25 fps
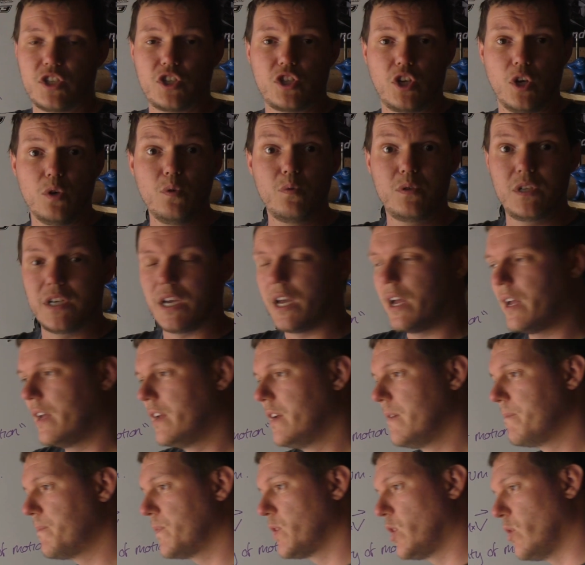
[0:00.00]
a scooter
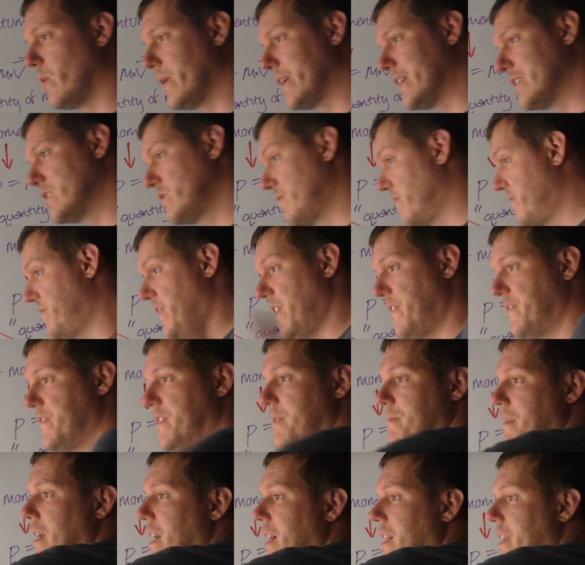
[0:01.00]
going
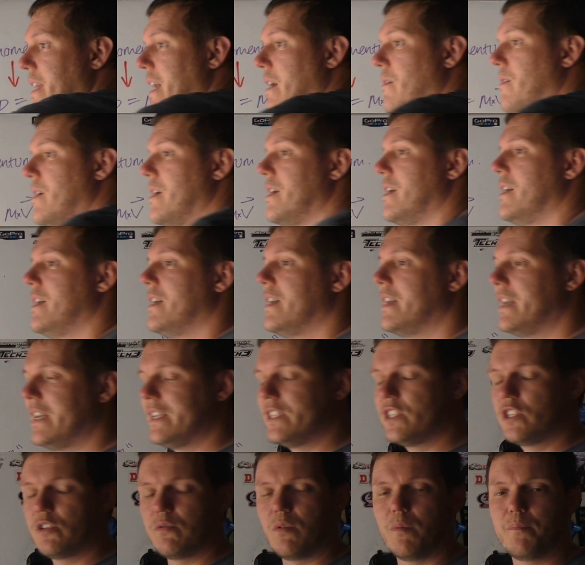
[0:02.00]
50 mile an hour
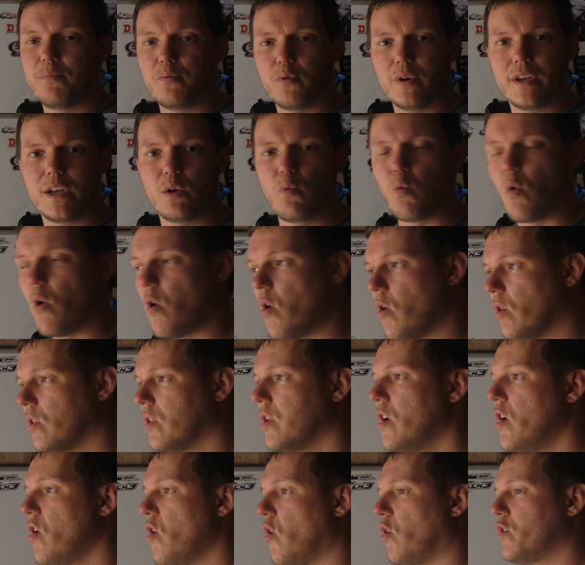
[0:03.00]
into a brick
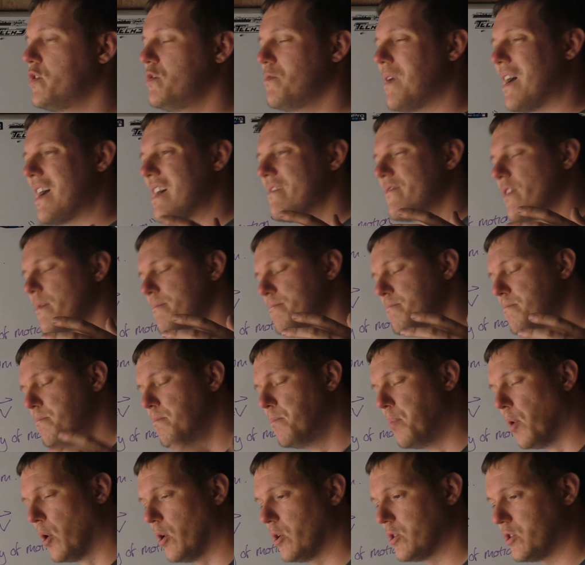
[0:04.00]
wall, or you have a
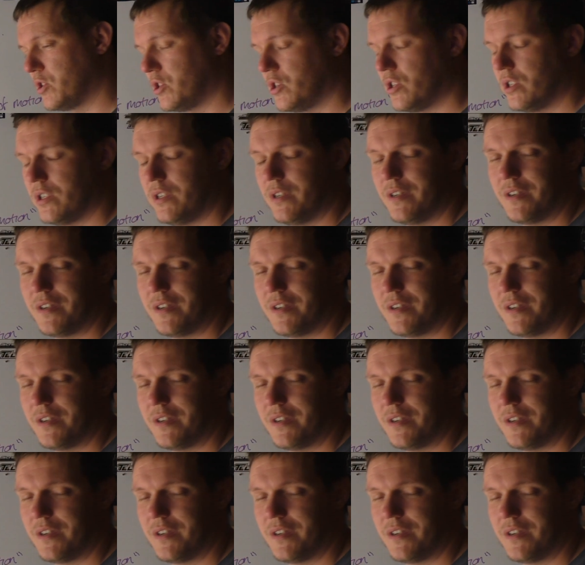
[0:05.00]
bus